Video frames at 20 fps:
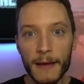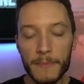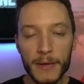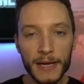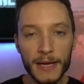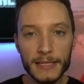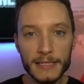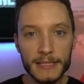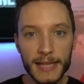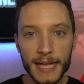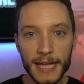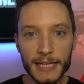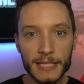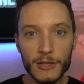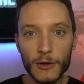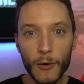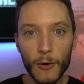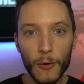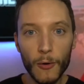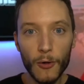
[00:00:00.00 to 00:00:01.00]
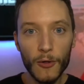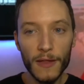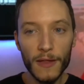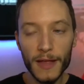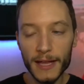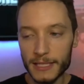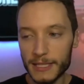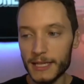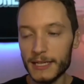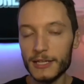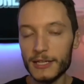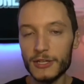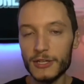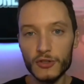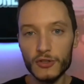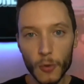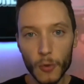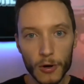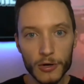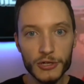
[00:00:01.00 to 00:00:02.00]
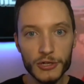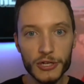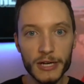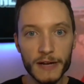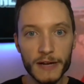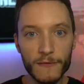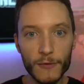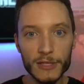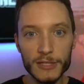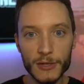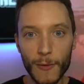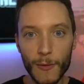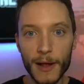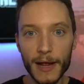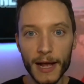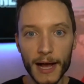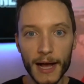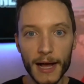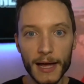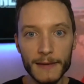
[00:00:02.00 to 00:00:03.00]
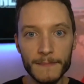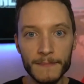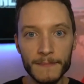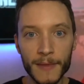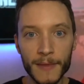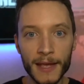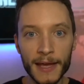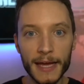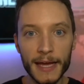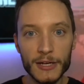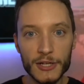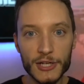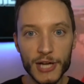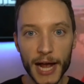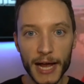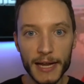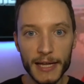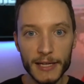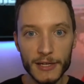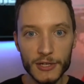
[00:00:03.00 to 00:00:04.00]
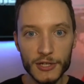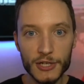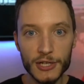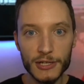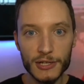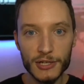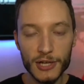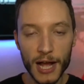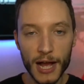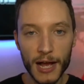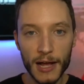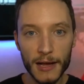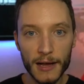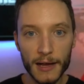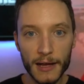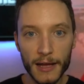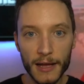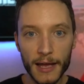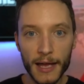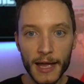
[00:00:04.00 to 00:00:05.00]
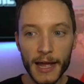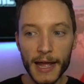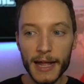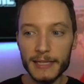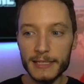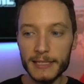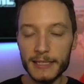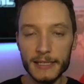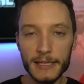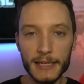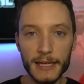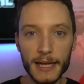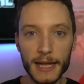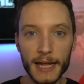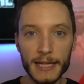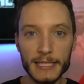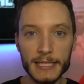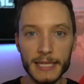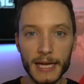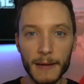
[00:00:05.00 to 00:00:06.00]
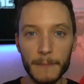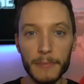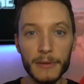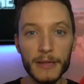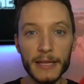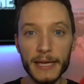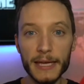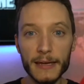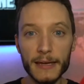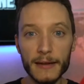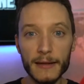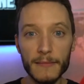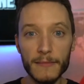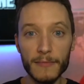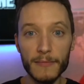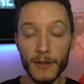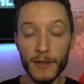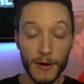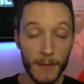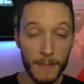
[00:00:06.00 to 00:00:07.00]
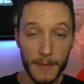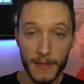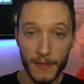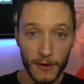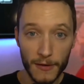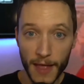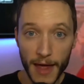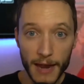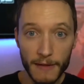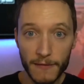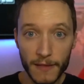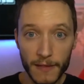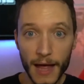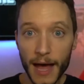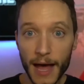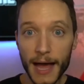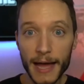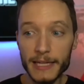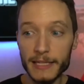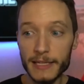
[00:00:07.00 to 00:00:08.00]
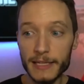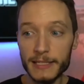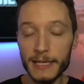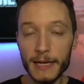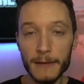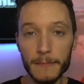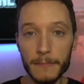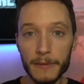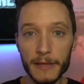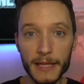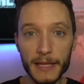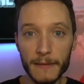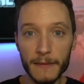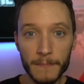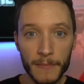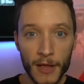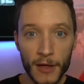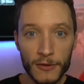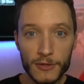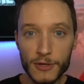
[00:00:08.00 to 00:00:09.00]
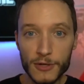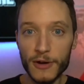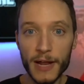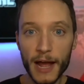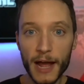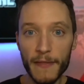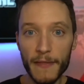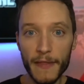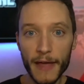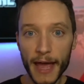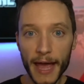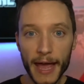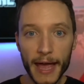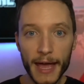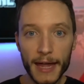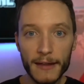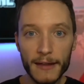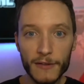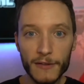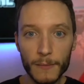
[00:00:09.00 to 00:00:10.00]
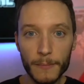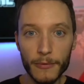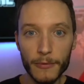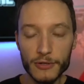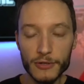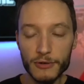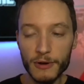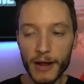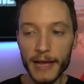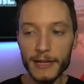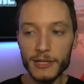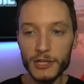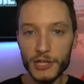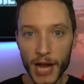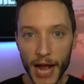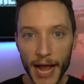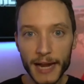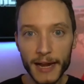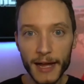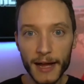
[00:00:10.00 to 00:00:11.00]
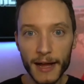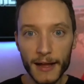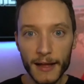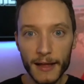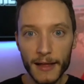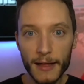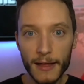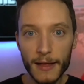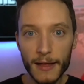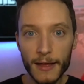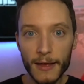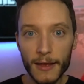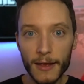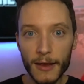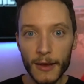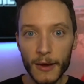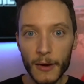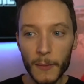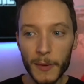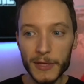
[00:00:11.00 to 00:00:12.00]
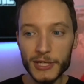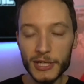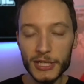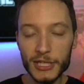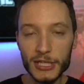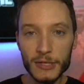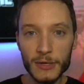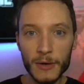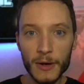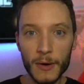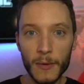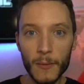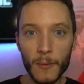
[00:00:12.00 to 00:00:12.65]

because that's the whole, it's the distortion of what's going on in China and Xinjiang. There are a lot of lies. It's a complete turning on the head to portray China, which is,